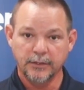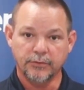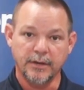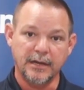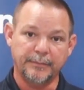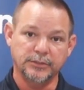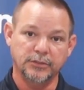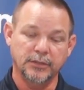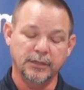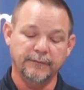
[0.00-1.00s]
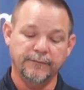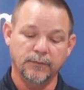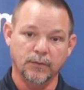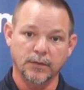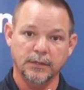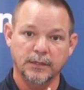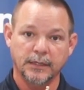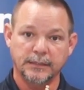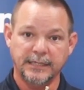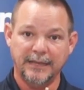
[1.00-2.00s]
Great opportunity for
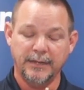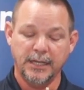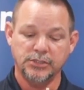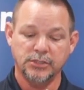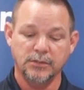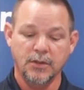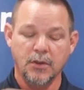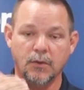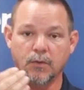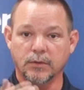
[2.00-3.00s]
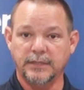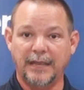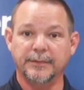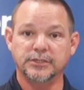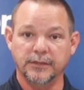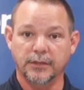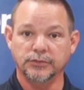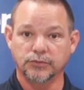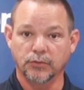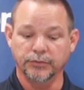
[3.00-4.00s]
contamination or damaging the
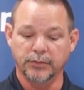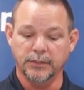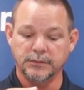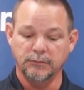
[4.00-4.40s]
control unit.